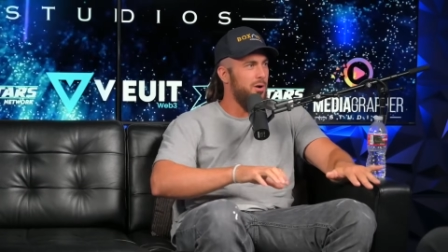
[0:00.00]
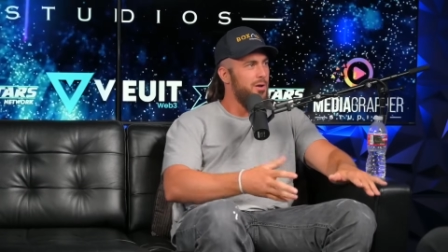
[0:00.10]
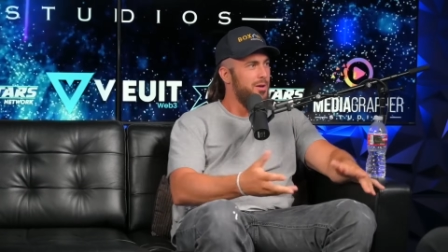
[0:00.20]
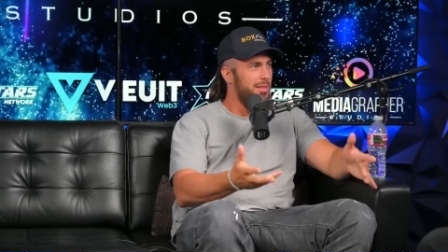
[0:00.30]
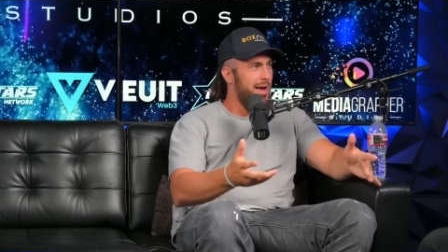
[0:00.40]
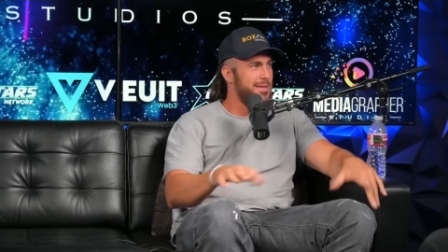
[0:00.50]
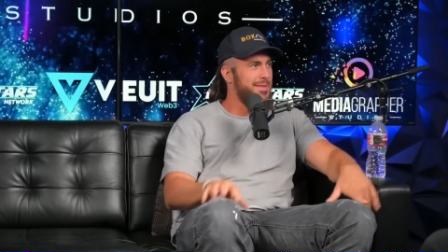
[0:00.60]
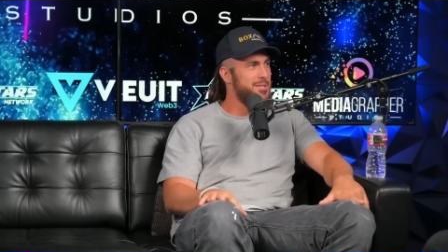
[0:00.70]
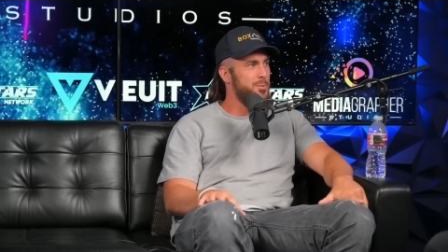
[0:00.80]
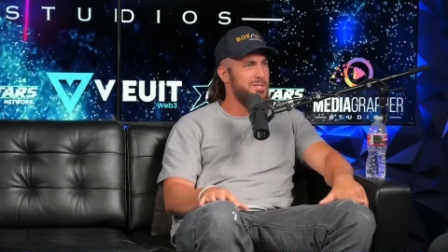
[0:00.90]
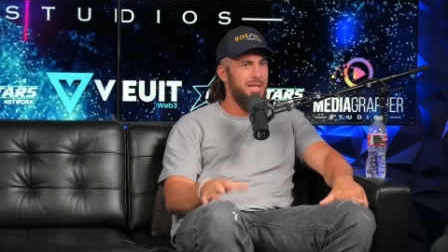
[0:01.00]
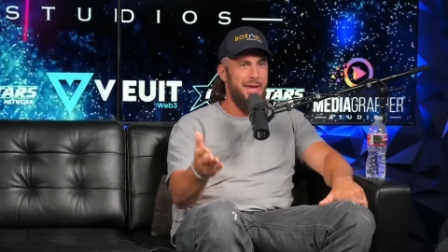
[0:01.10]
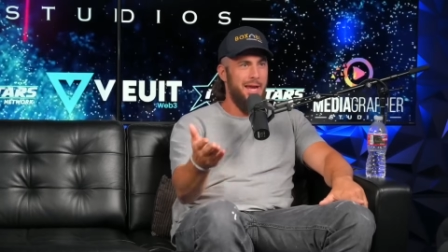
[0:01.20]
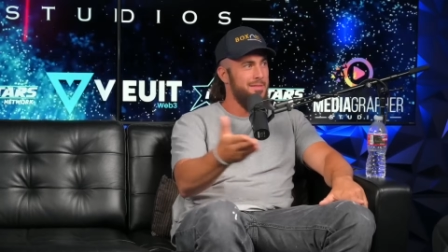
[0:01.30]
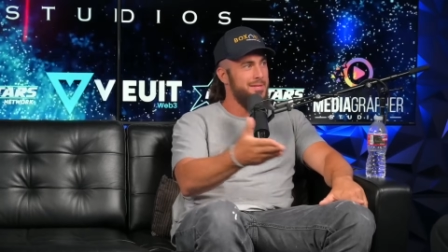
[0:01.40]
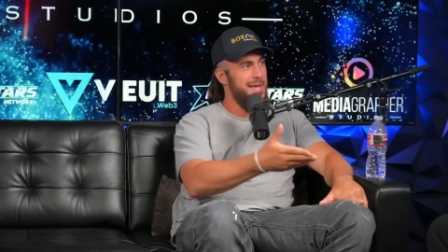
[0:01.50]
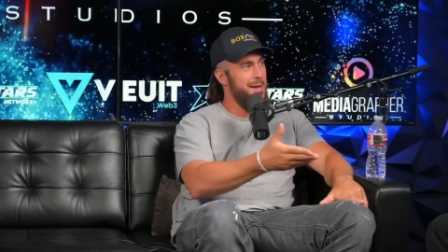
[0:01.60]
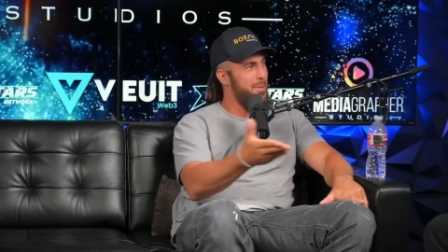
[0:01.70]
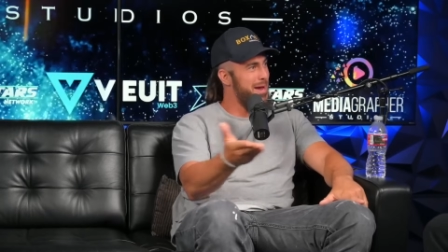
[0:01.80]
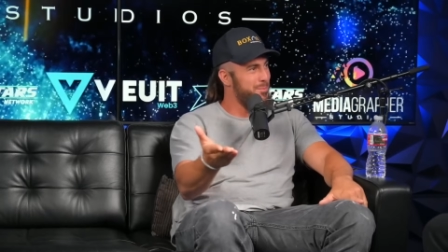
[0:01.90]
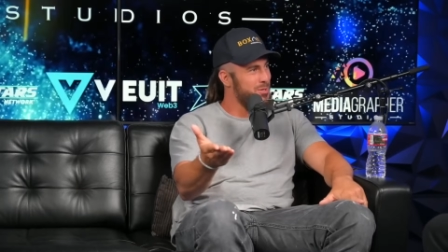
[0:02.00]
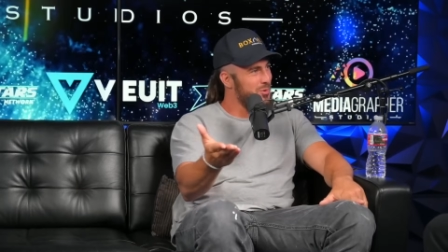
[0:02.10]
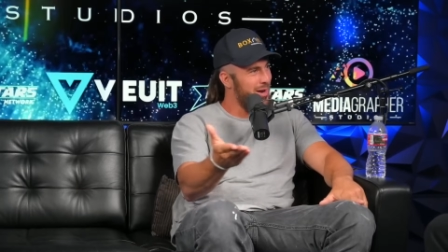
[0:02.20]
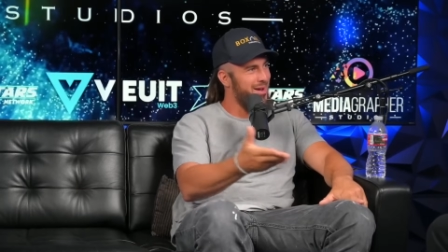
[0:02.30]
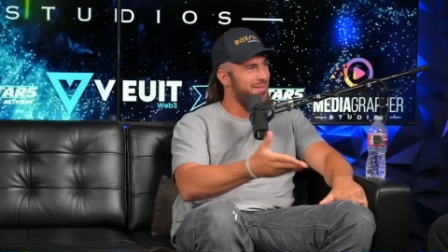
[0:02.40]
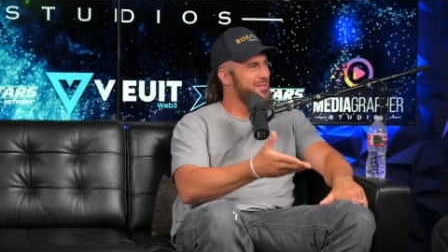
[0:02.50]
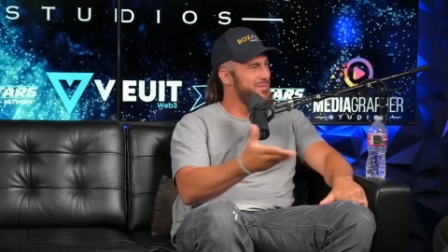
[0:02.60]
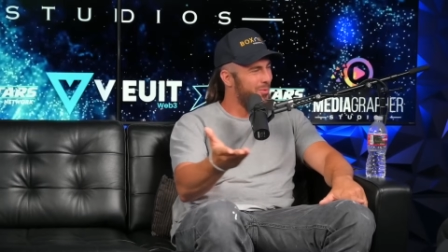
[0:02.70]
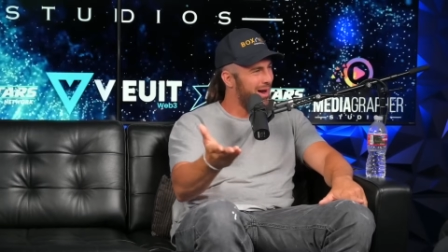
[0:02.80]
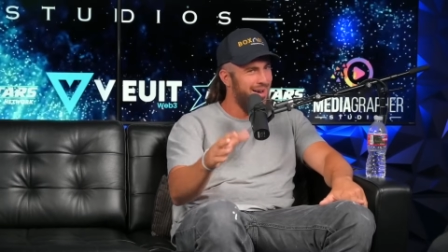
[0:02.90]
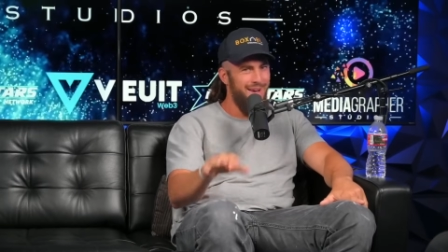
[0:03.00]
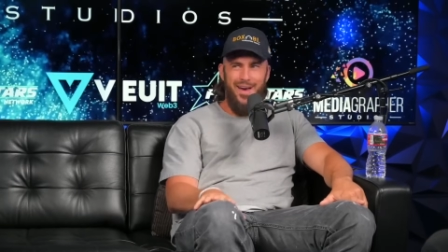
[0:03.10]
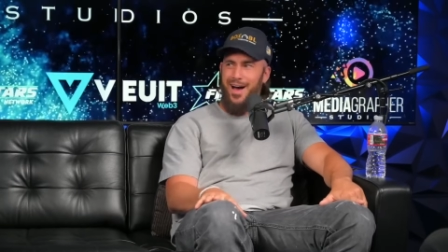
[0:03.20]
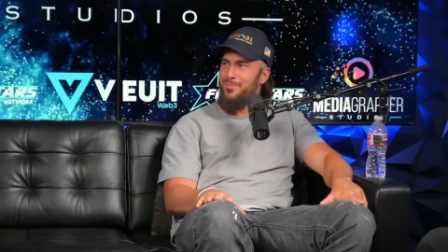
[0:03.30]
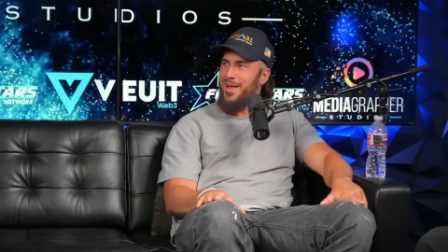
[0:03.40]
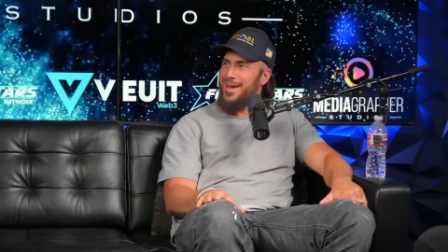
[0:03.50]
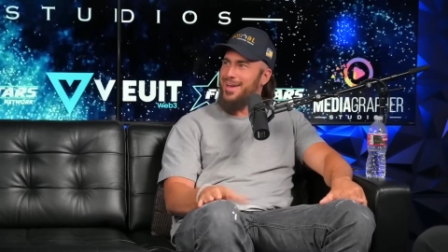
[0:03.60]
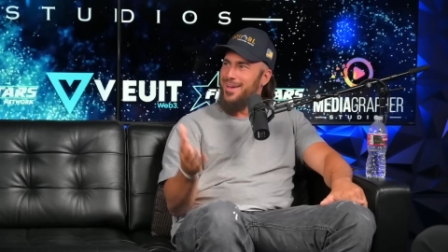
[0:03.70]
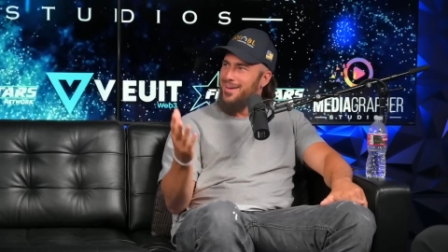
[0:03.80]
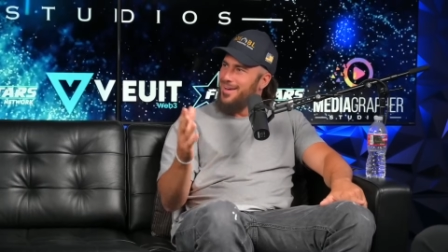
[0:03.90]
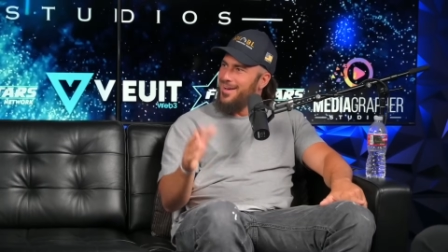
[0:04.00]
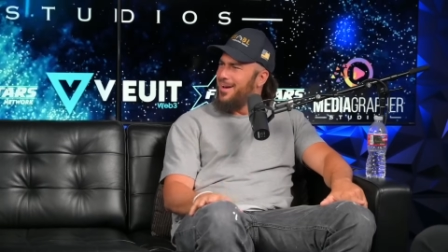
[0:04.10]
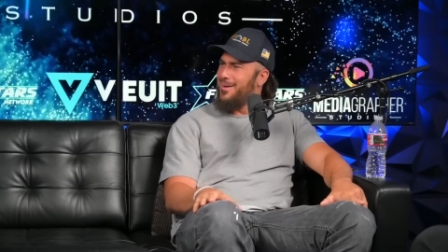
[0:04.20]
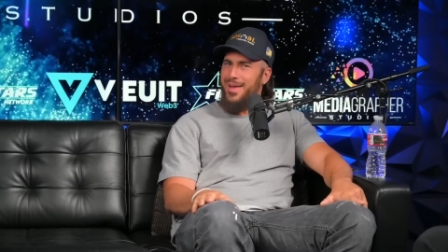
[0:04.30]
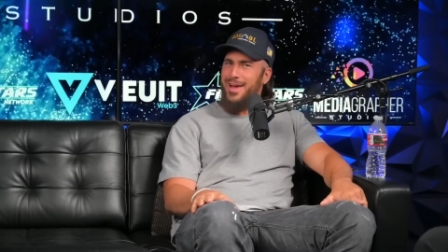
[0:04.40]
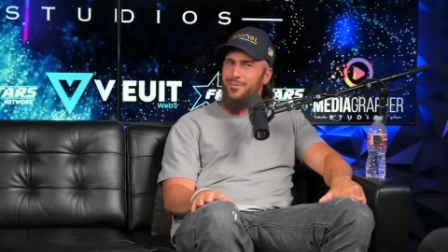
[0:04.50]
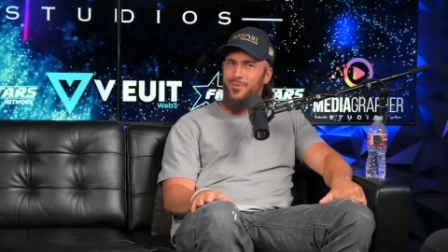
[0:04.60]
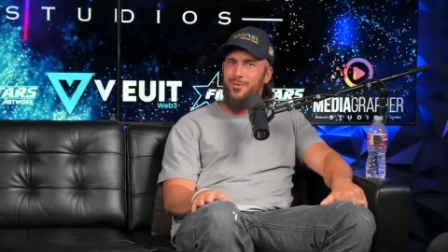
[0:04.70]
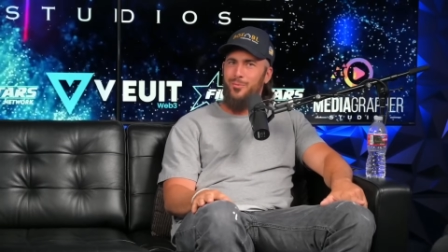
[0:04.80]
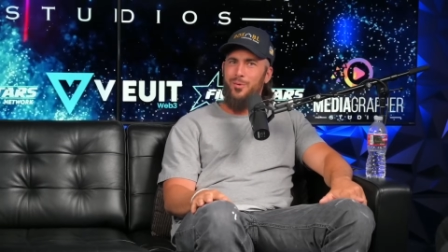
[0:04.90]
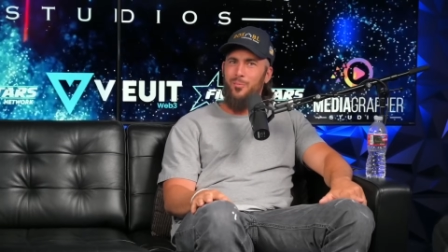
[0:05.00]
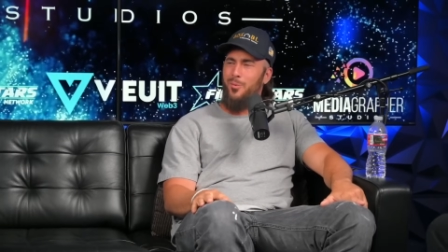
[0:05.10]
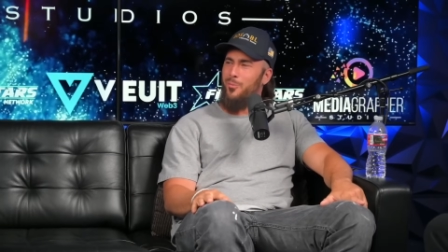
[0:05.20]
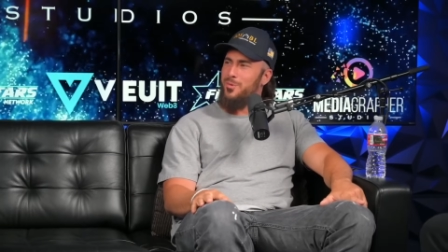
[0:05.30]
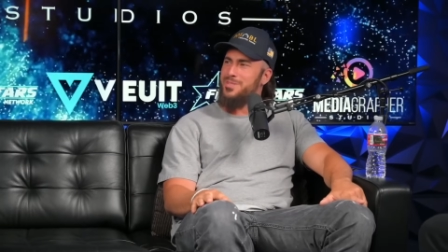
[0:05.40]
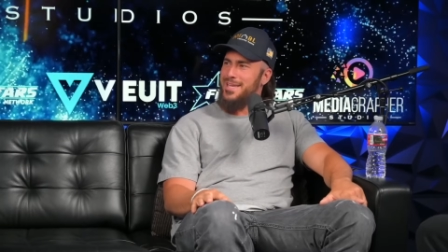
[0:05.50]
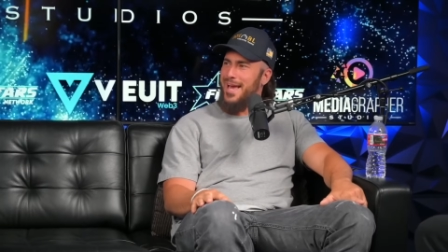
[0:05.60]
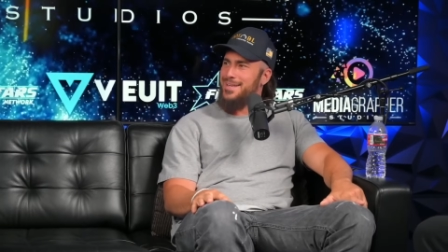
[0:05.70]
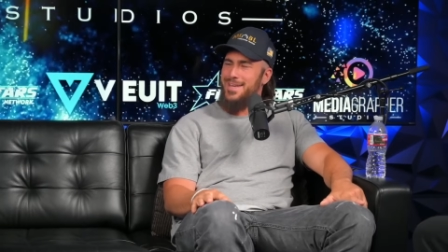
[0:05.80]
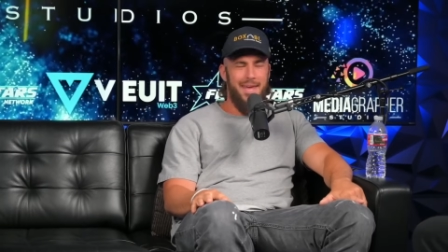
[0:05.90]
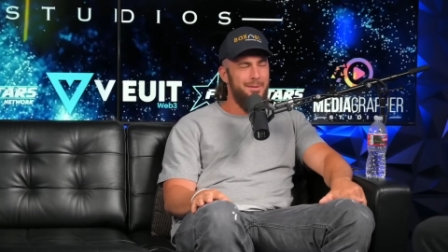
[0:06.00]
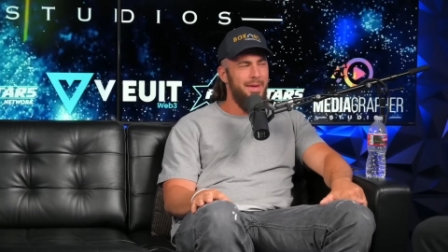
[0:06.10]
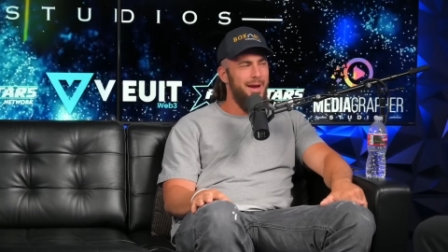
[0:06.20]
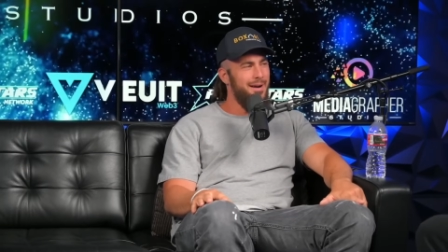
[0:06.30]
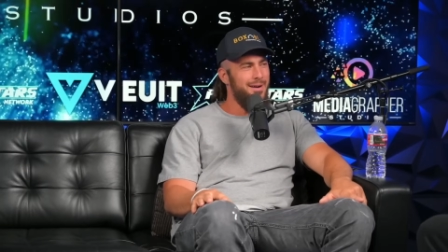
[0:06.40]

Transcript: Yeah, like this was like this had a paper trail. Yeah, yeah, paper trail. Conversation. Like, yeah. like, you probably what, what, what was yeah. the end game? Hey, there?